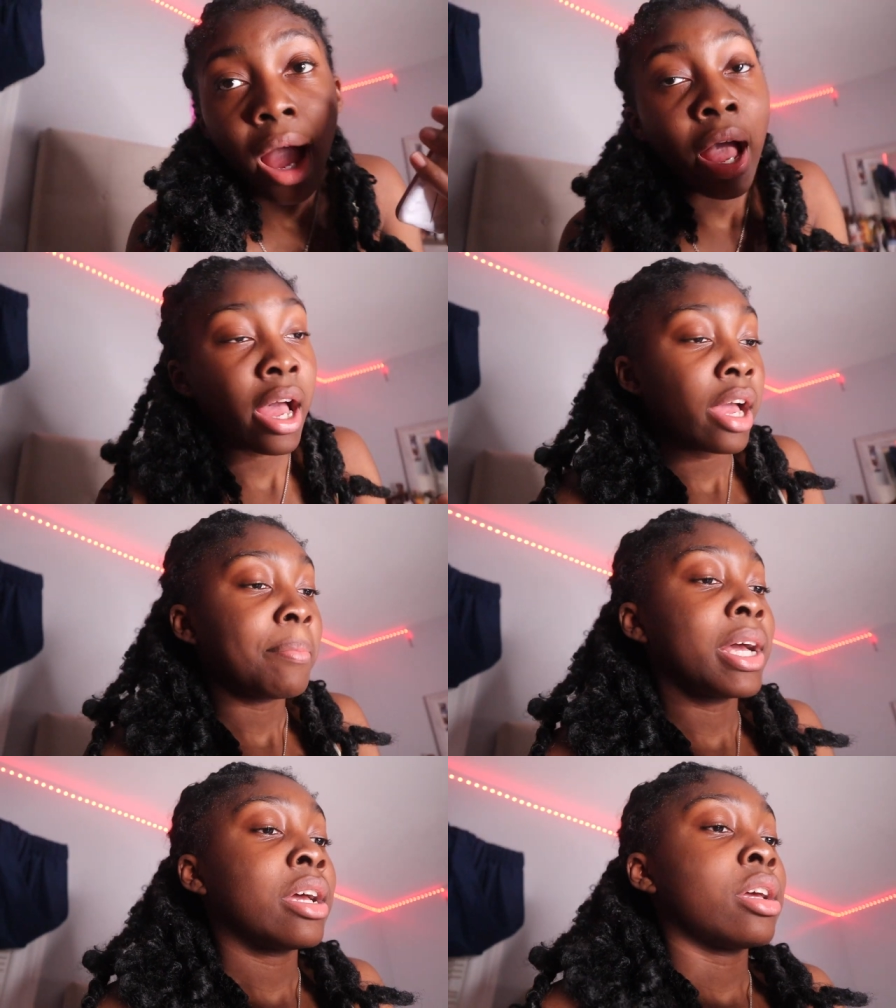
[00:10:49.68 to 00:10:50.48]

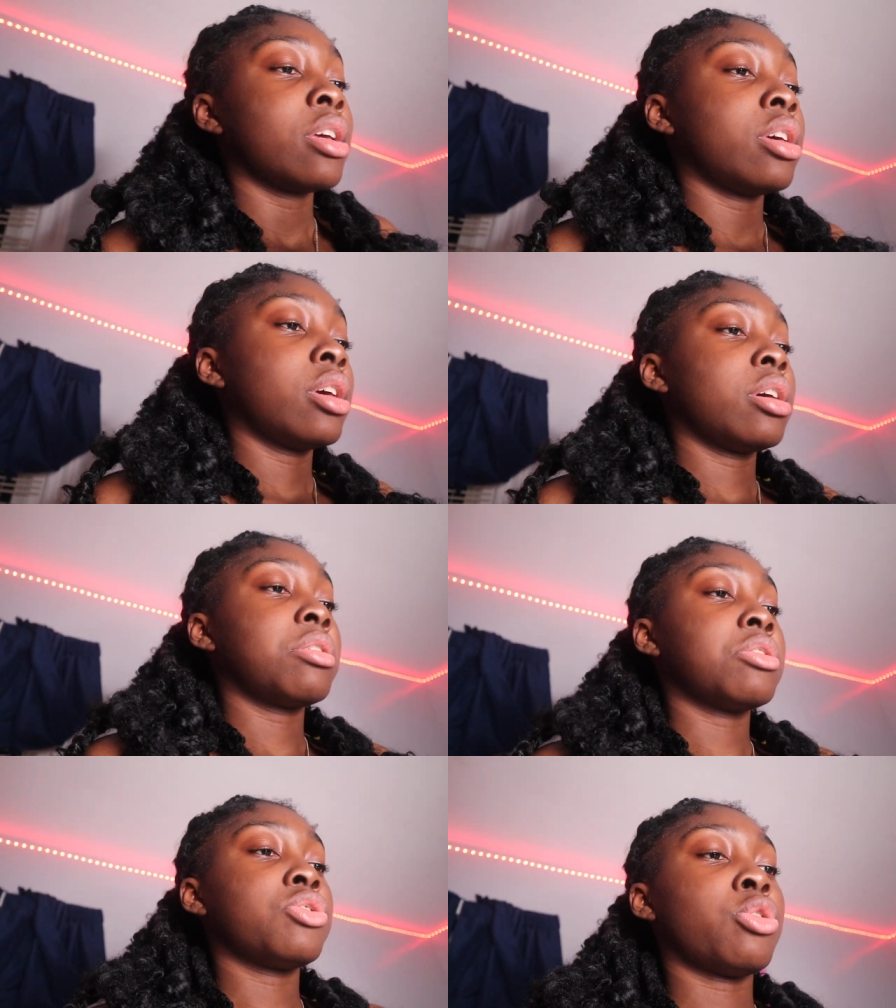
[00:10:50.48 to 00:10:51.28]
I'm at,
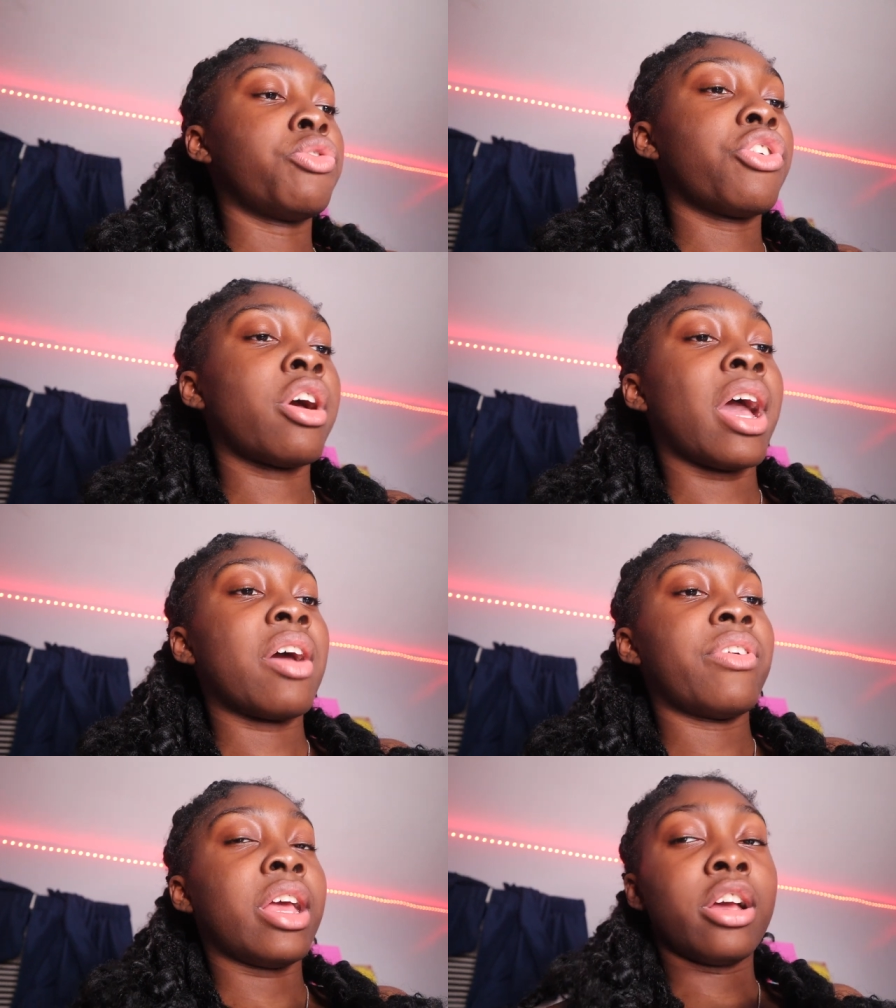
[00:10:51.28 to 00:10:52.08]
so far I
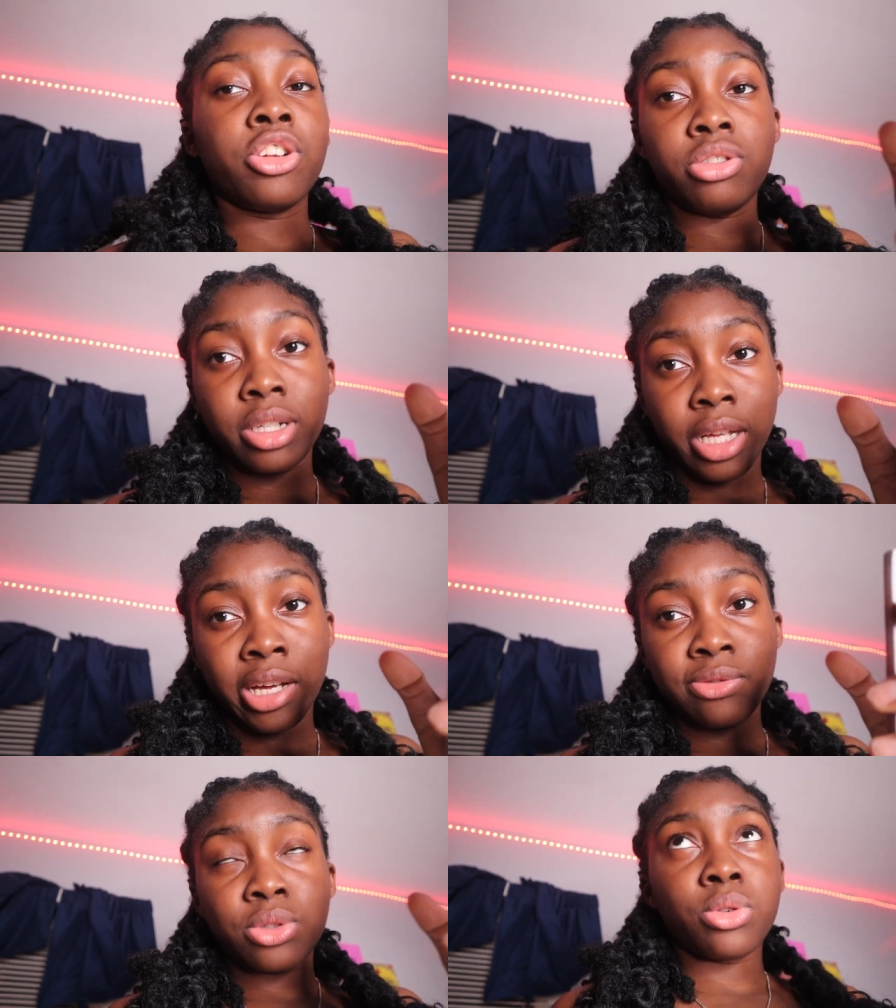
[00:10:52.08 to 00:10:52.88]
have 800
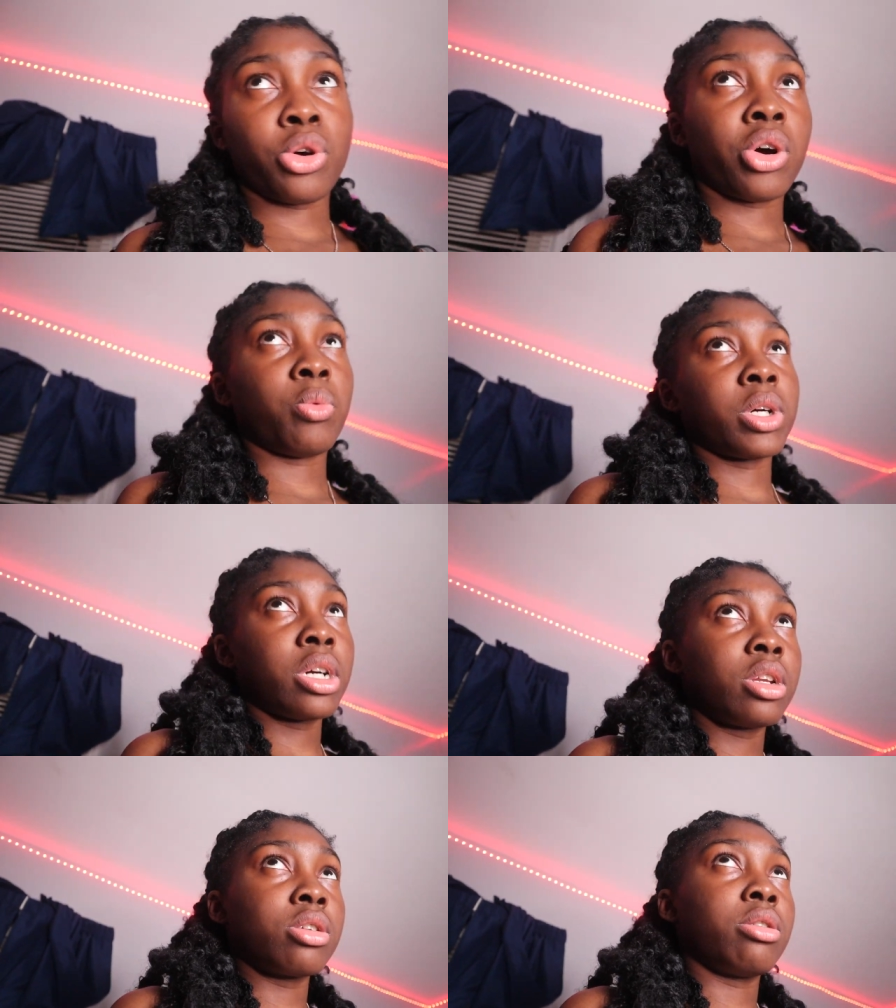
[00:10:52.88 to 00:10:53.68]
left. So we're
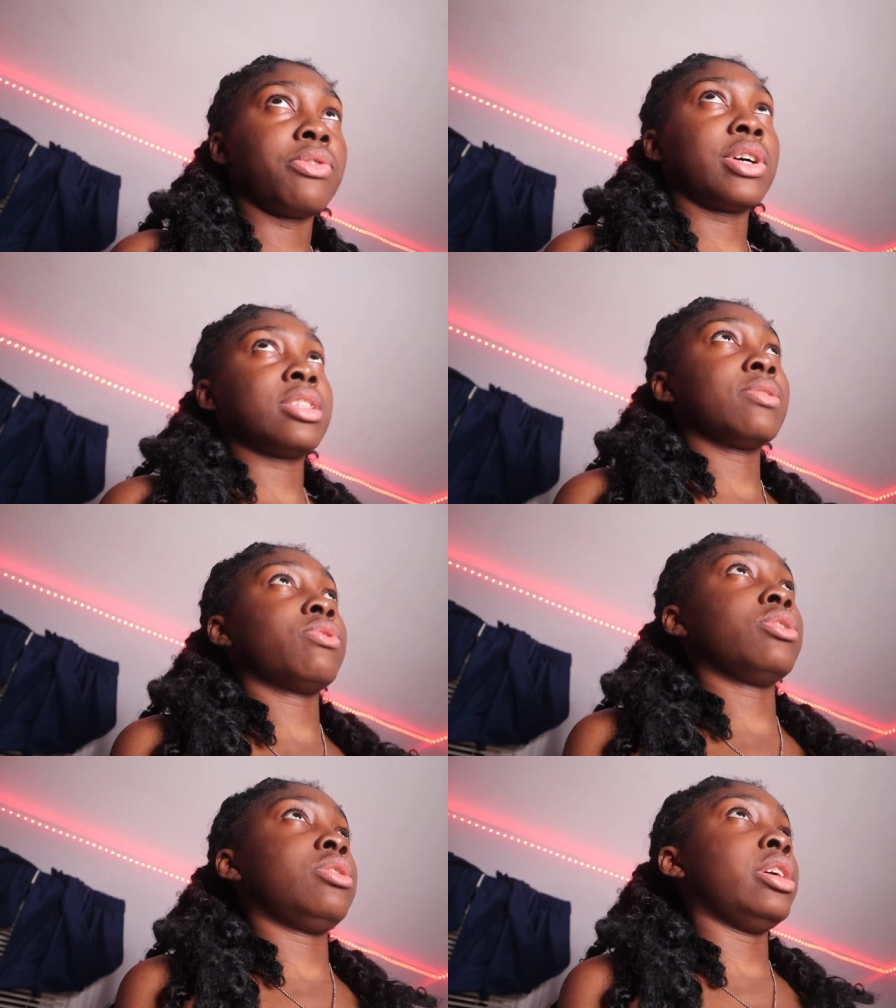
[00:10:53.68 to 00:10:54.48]
going to go find
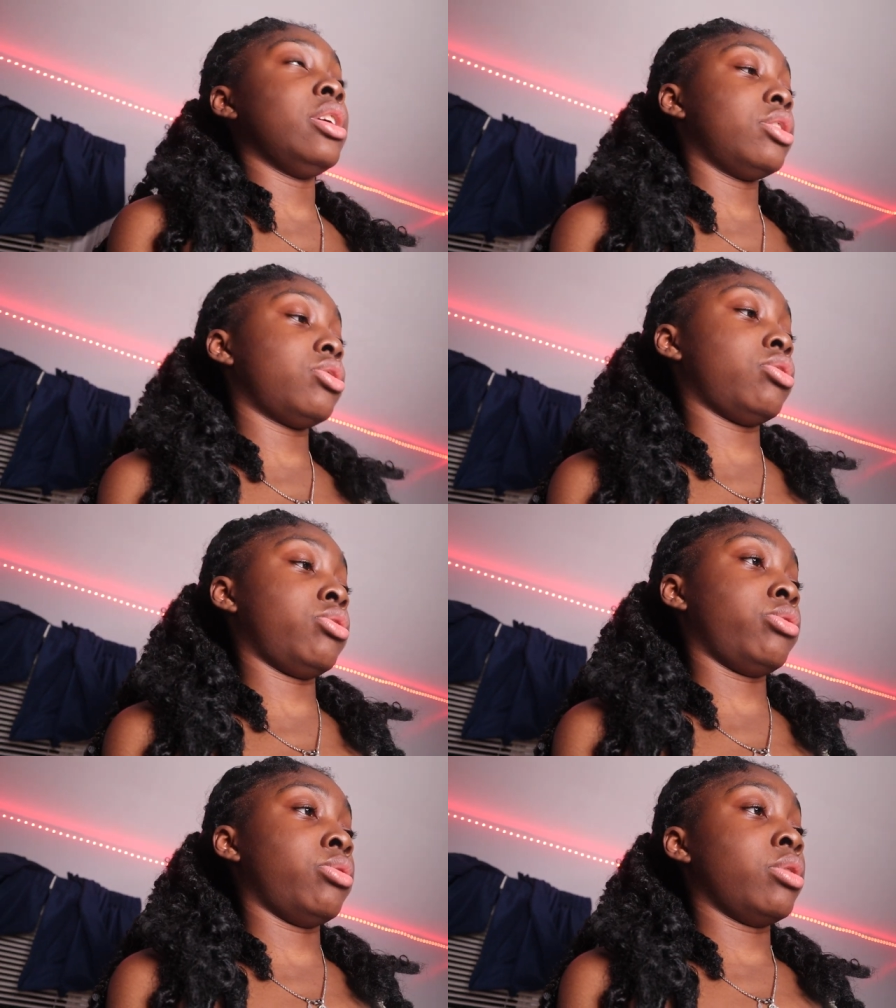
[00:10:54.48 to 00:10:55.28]
something to eat
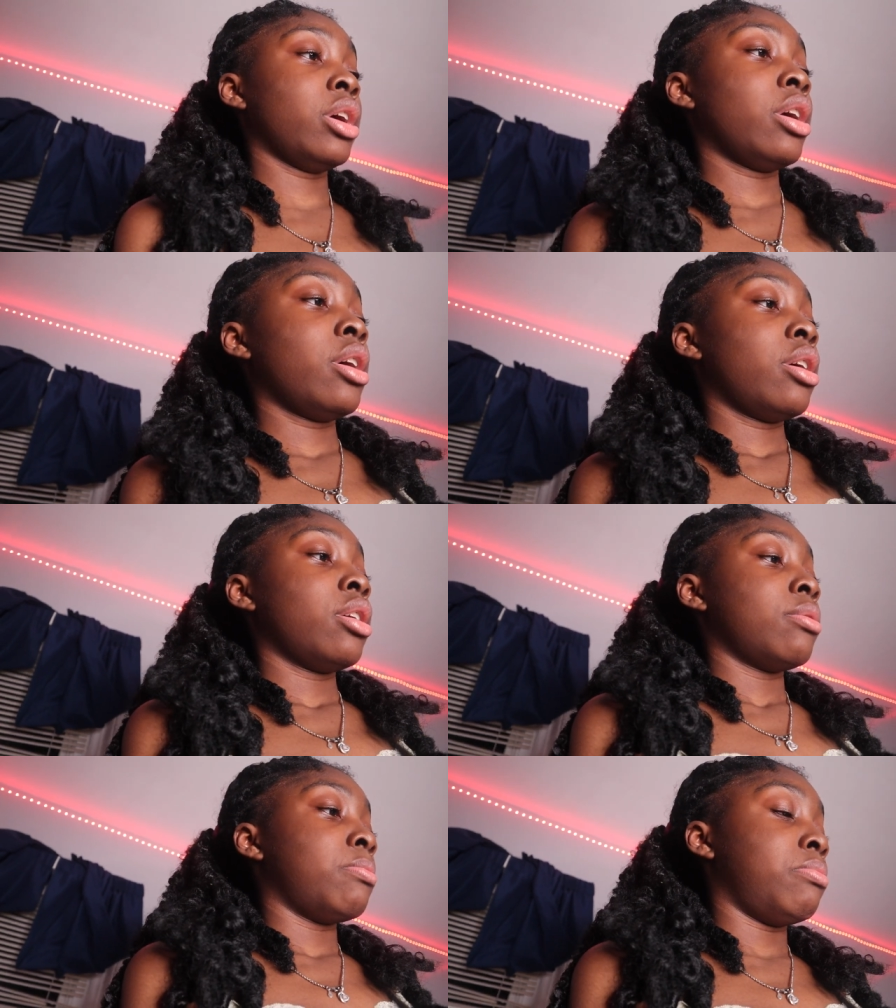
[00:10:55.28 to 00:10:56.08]
to
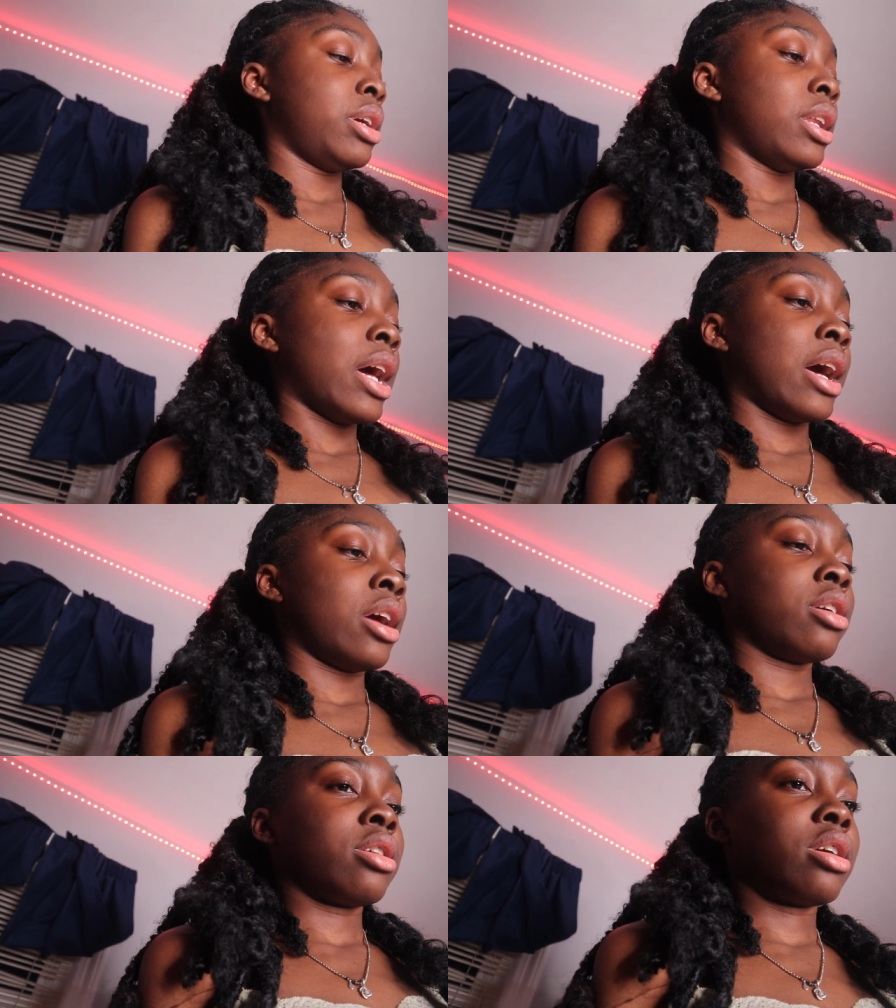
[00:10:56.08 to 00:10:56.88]
bring
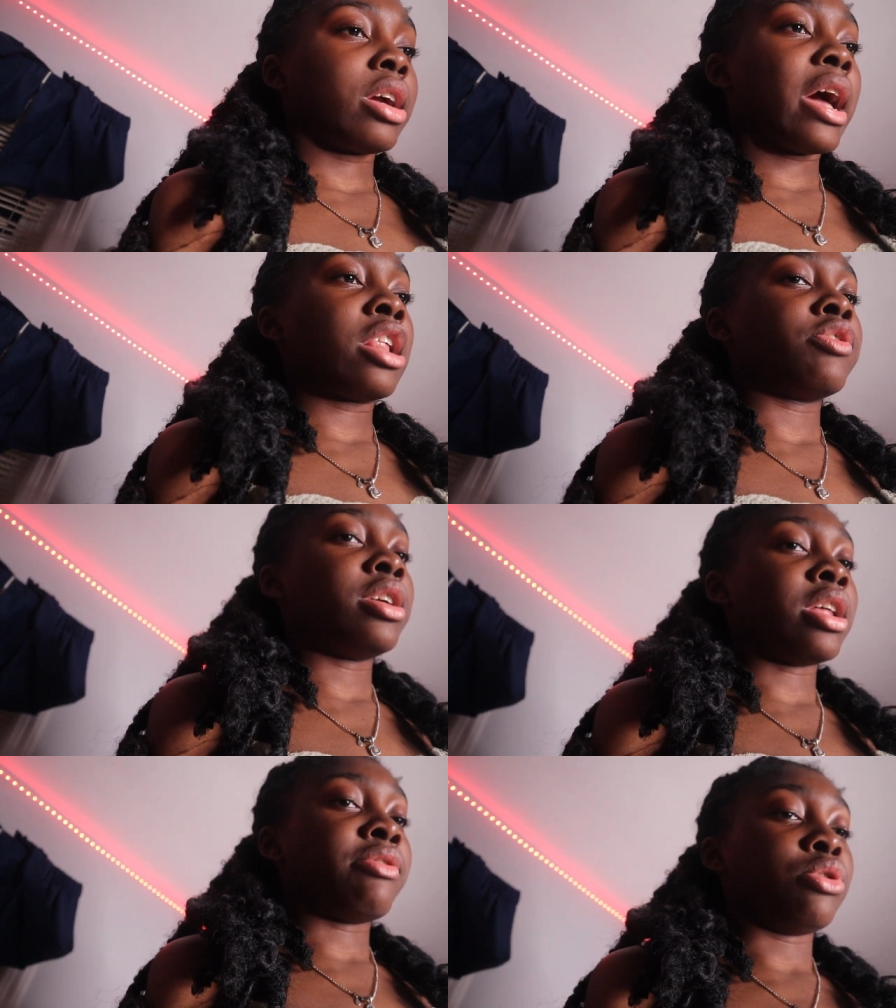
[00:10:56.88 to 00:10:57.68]
that
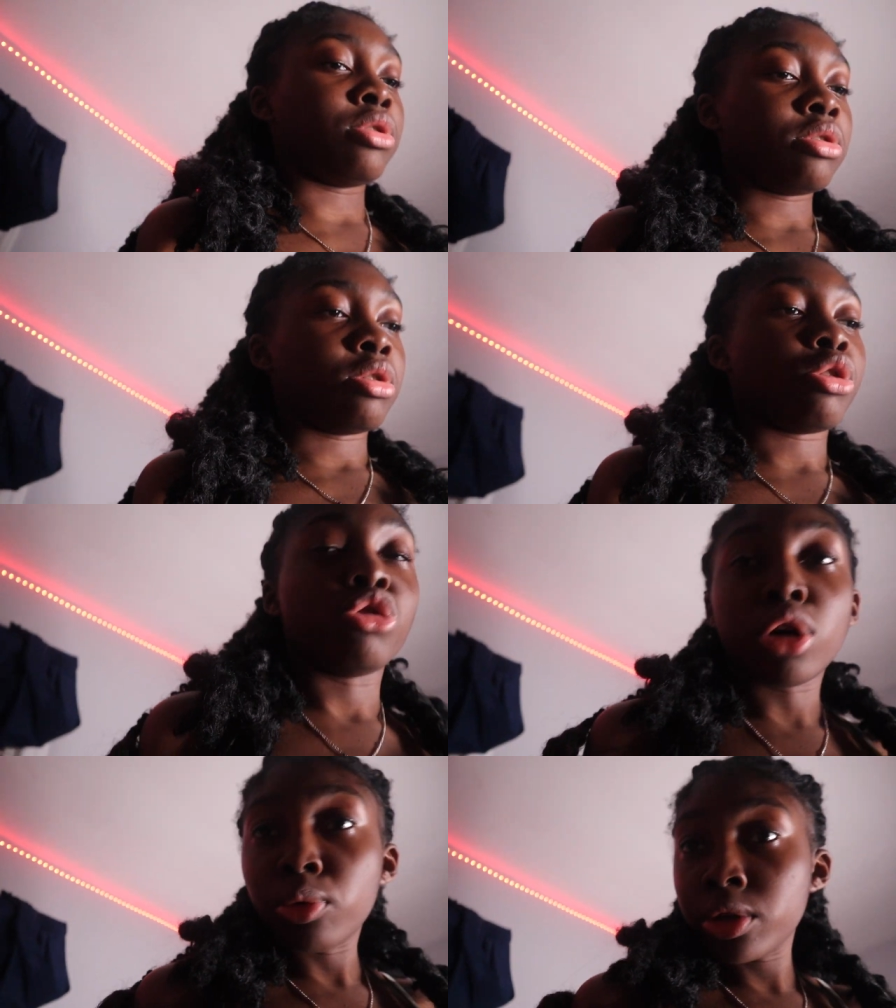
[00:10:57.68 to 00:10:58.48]
calorie level
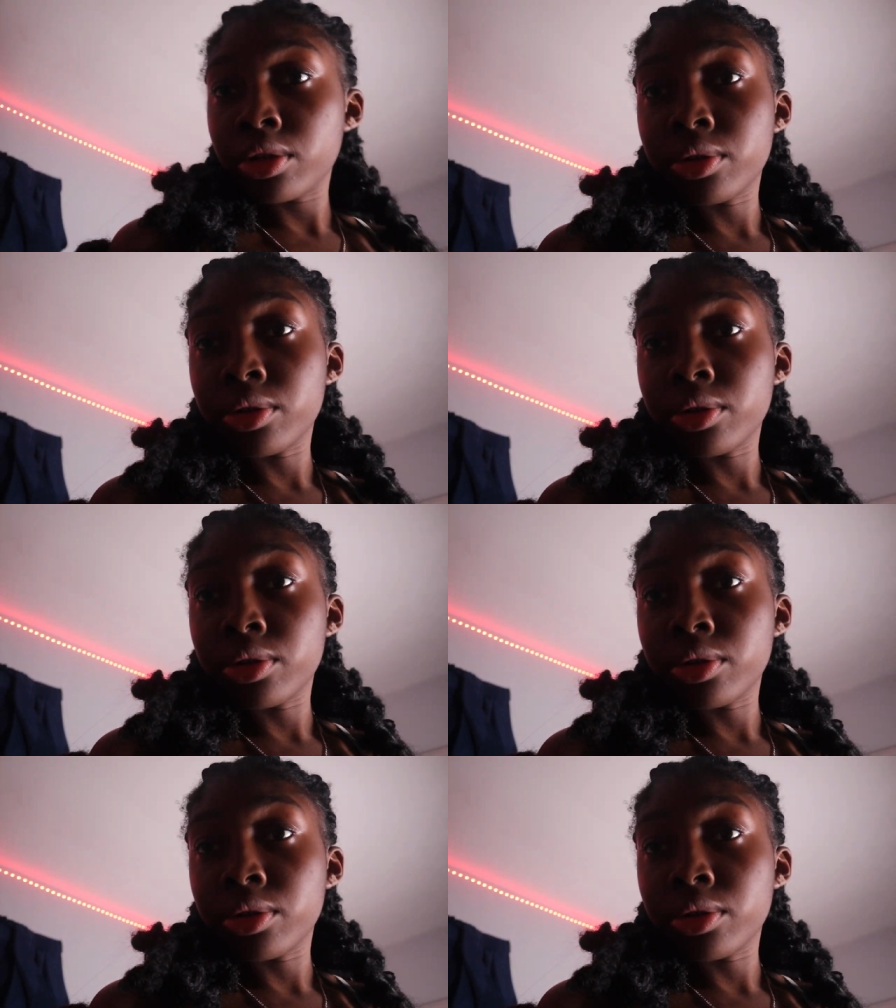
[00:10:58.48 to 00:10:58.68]
lower.